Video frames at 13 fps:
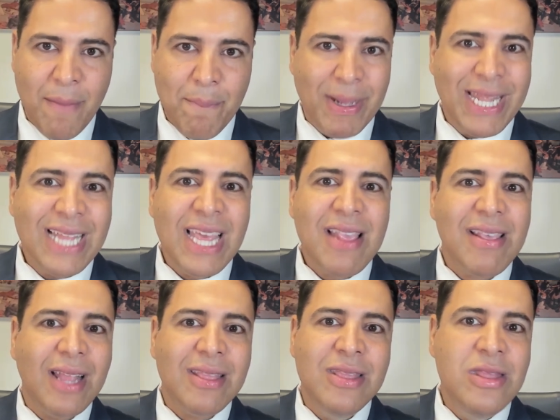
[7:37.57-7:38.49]
but that has
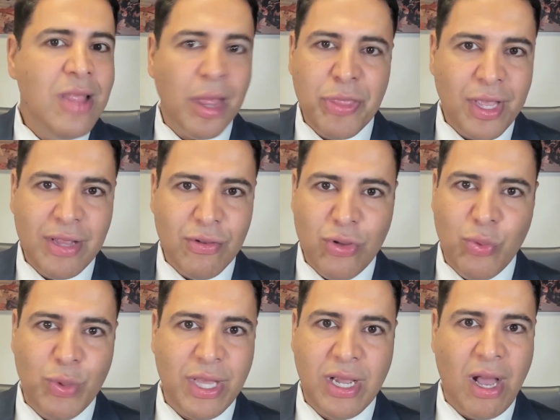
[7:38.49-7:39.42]
got nothing to do
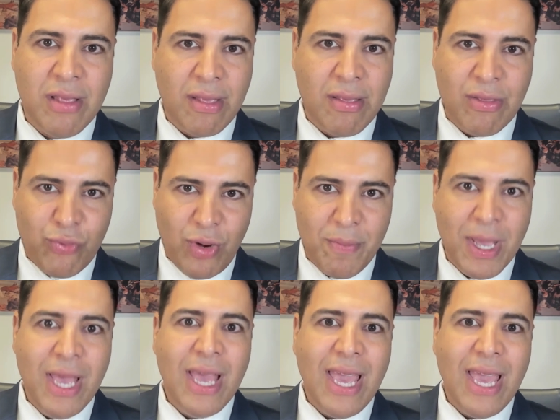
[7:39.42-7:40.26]
with the Gaza Strip.